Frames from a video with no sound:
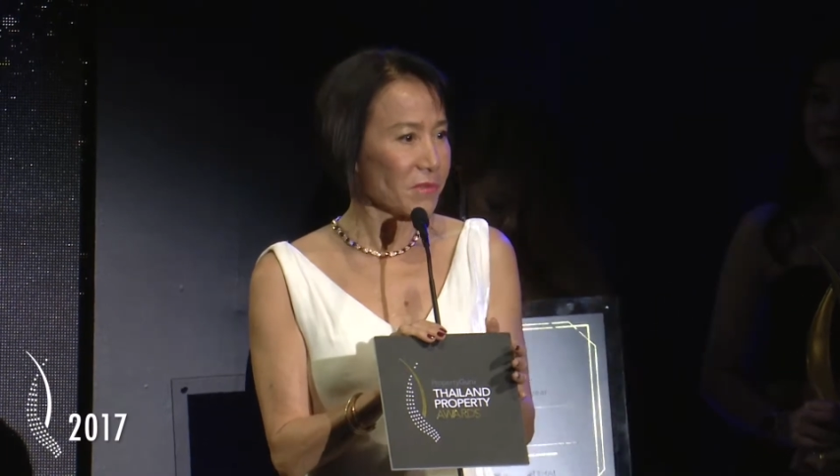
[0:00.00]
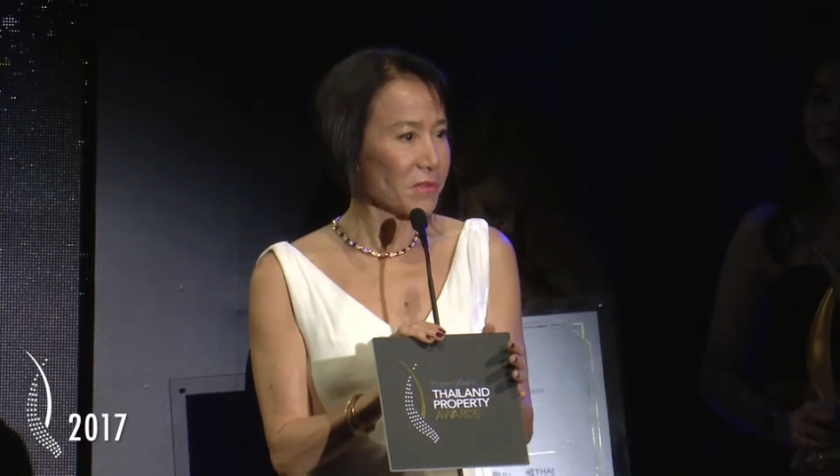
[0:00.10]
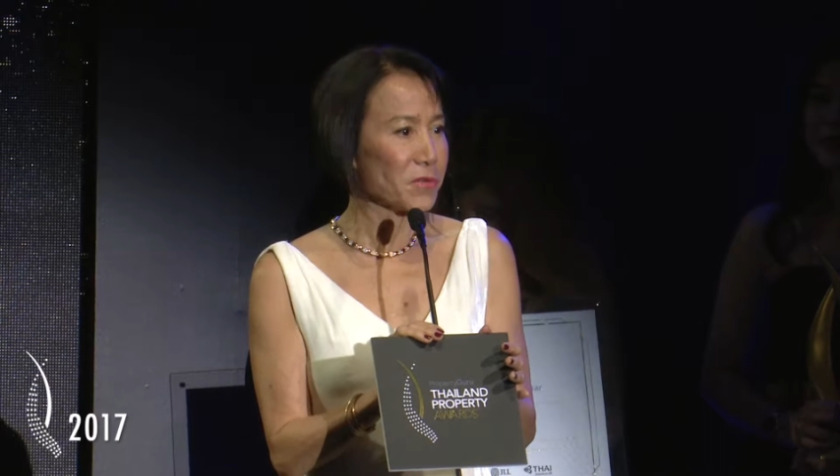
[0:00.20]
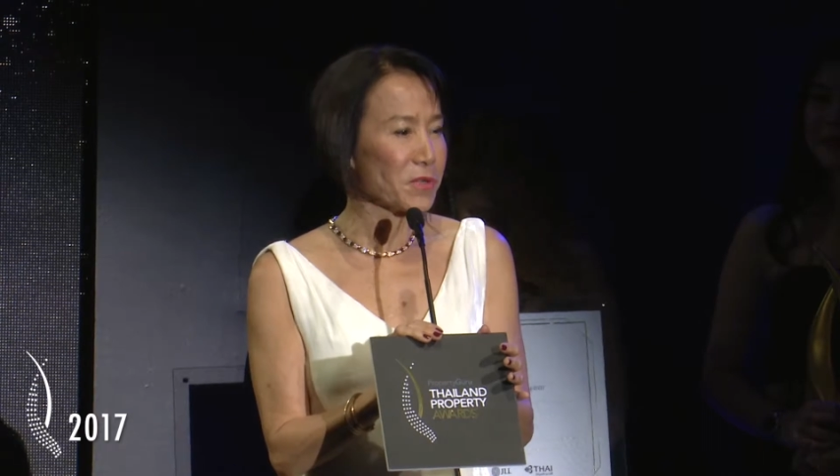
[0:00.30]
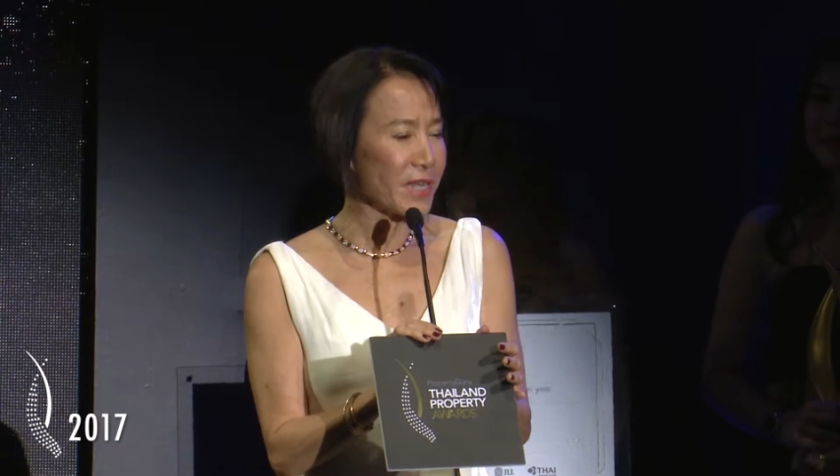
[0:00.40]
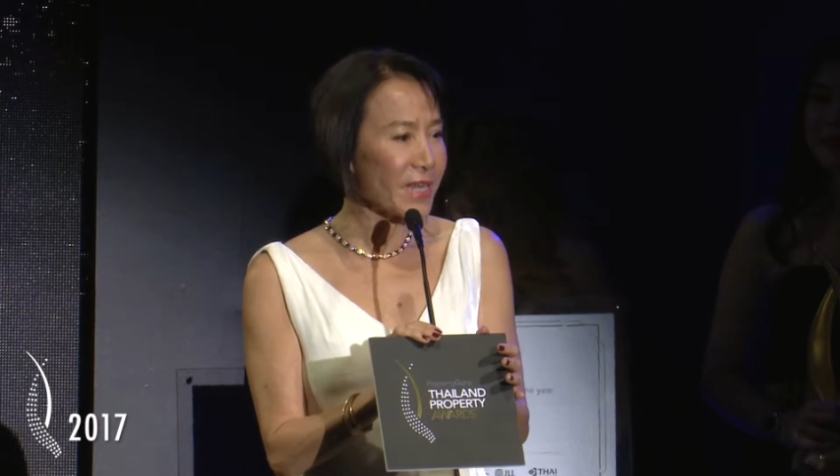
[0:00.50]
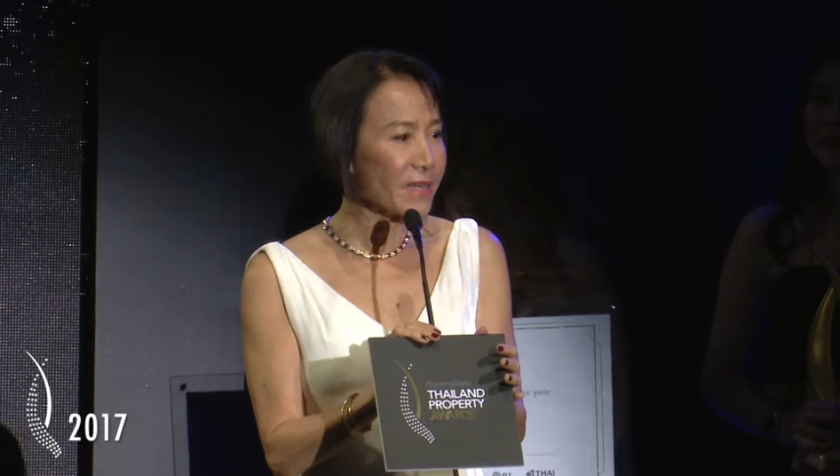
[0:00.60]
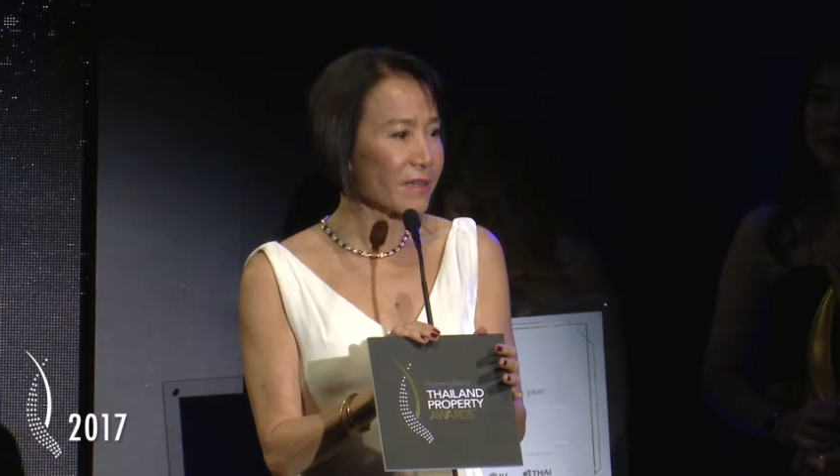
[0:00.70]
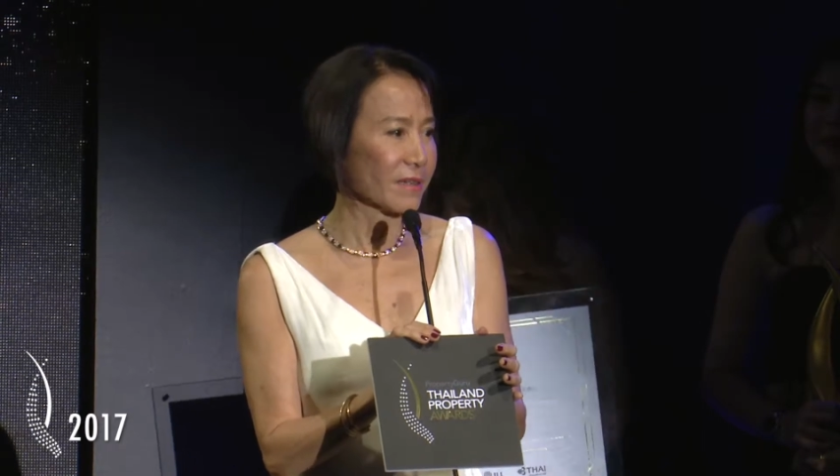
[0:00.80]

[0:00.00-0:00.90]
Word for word: unique,